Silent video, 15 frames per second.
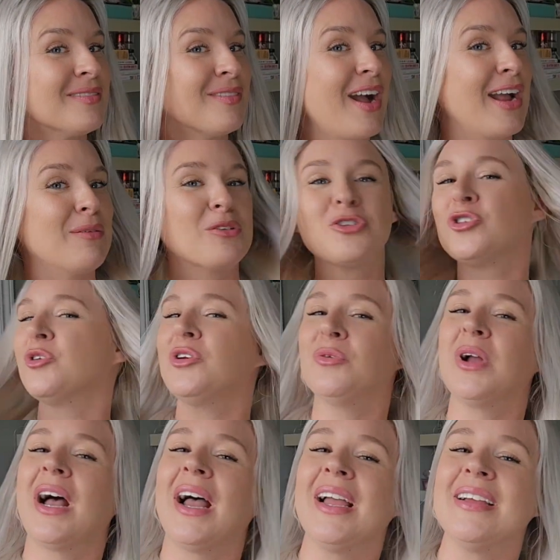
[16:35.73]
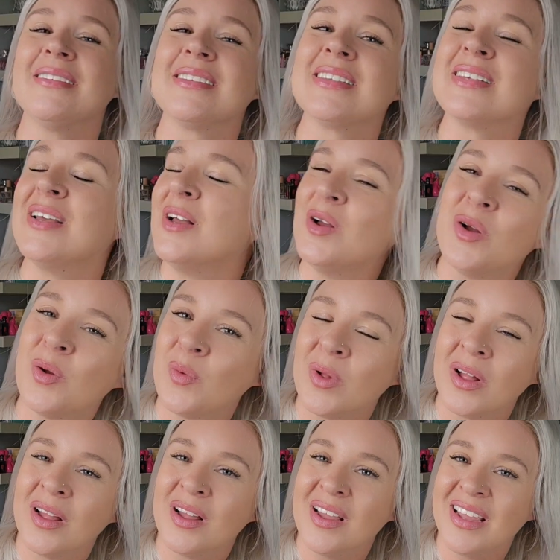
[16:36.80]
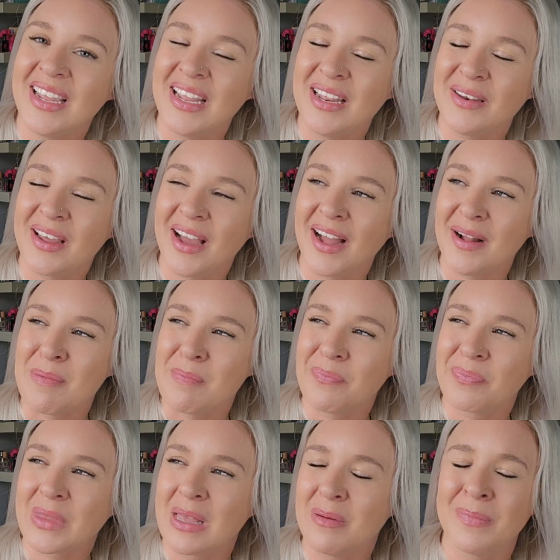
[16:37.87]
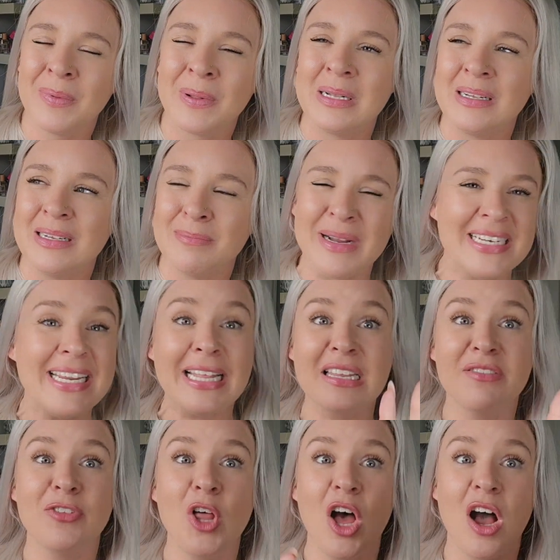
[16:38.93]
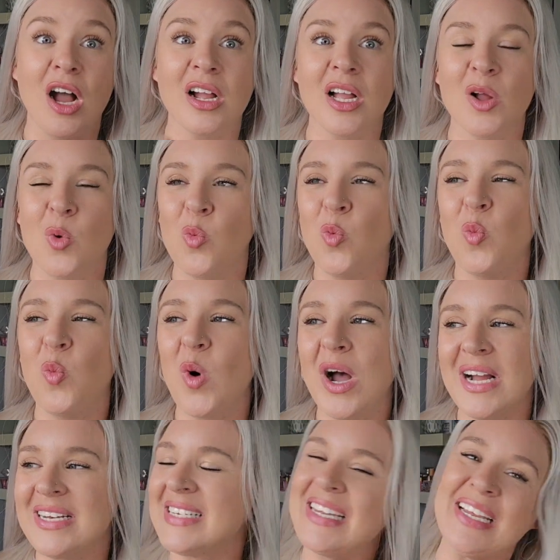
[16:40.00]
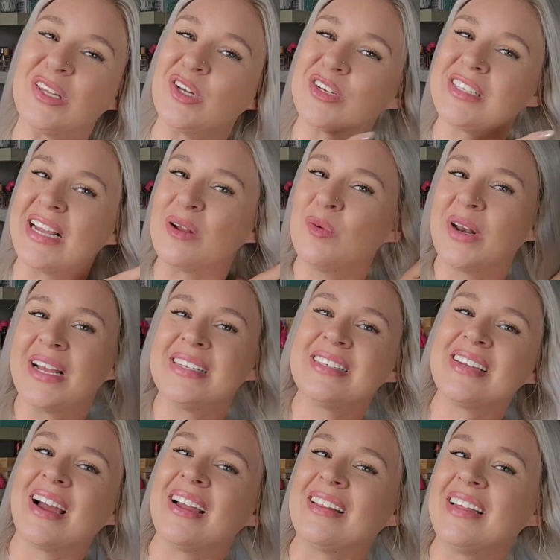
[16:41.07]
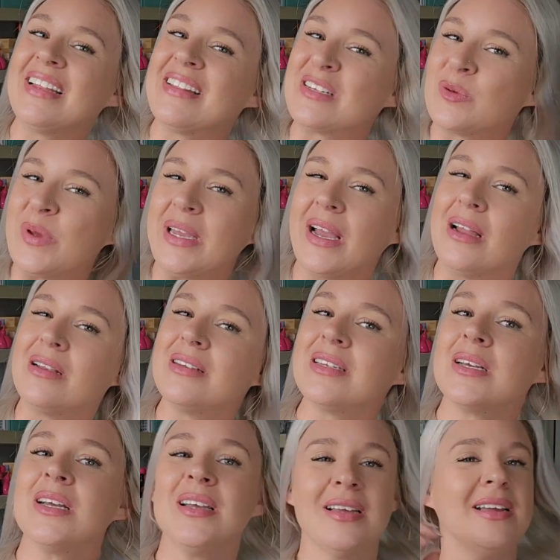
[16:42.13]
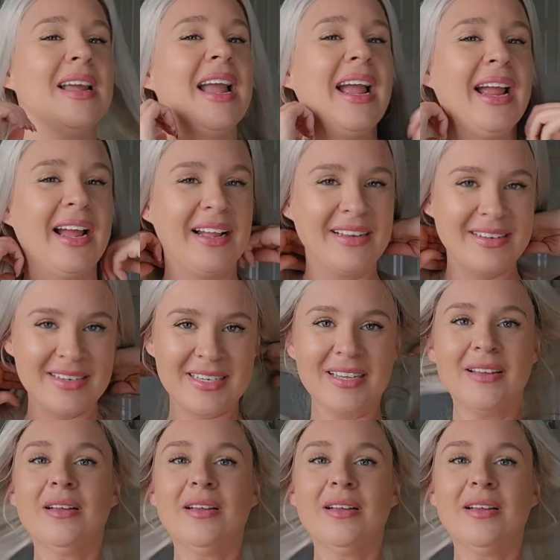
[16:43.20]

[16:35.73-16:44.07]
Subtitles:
I will show you guys in my daily vlog what it looks like when I style it this weekend, and